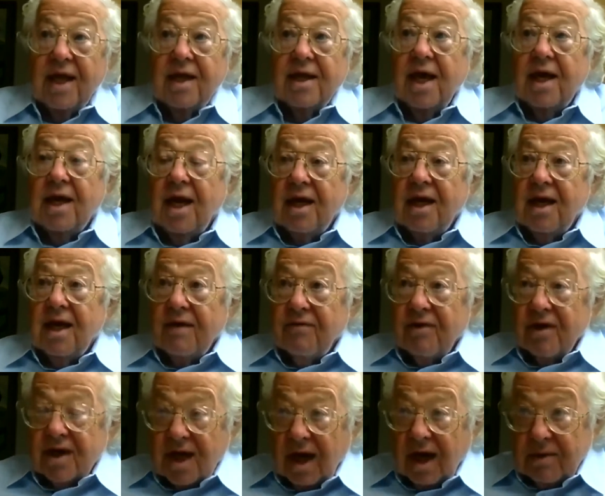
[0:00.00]
They didn't
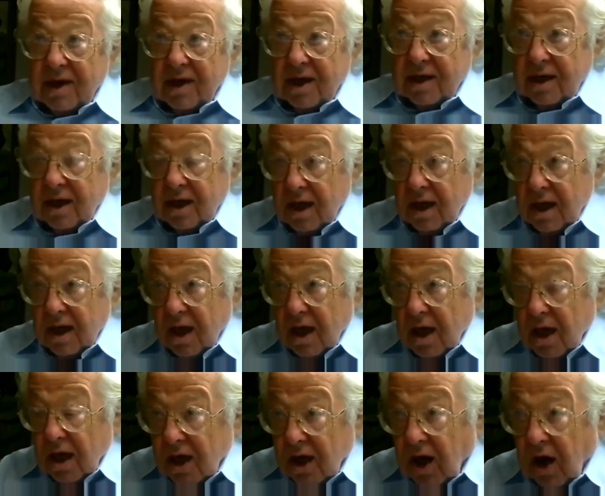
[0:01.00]
even come in
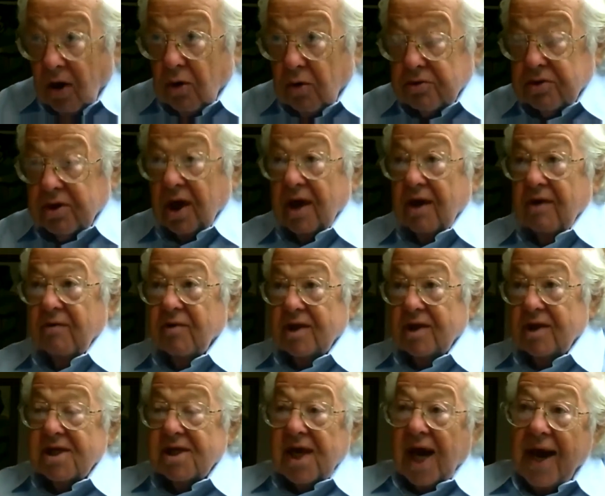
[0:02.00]
cold with
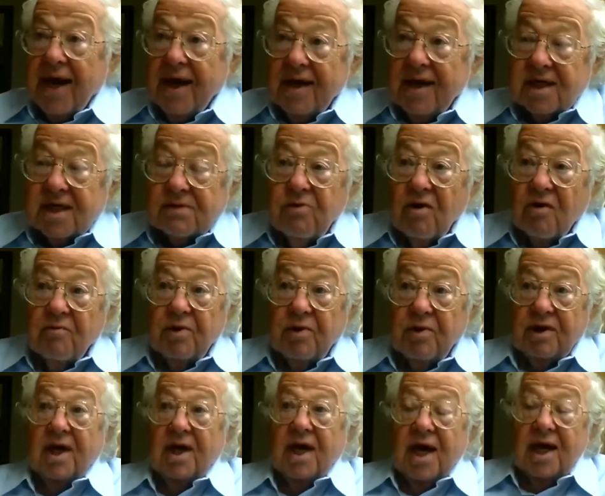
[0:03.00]
the Zionist movement
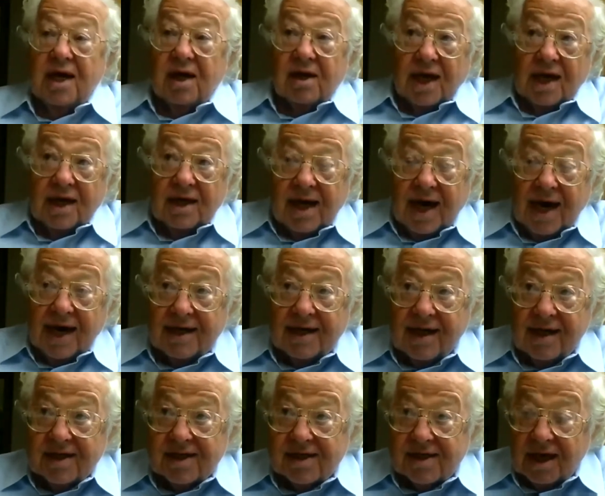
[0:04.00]
in the late
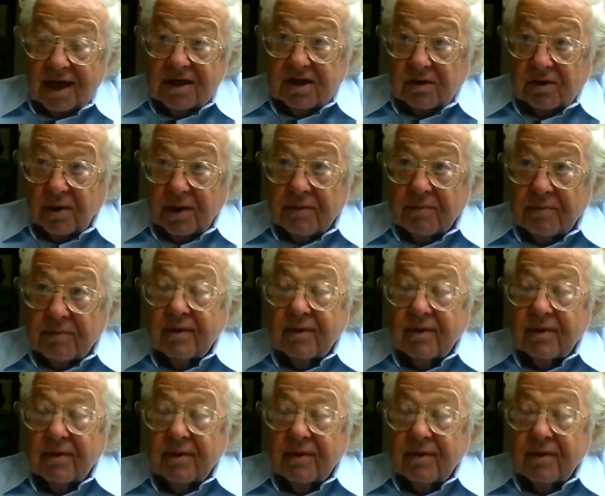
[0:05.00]
nineteenth century.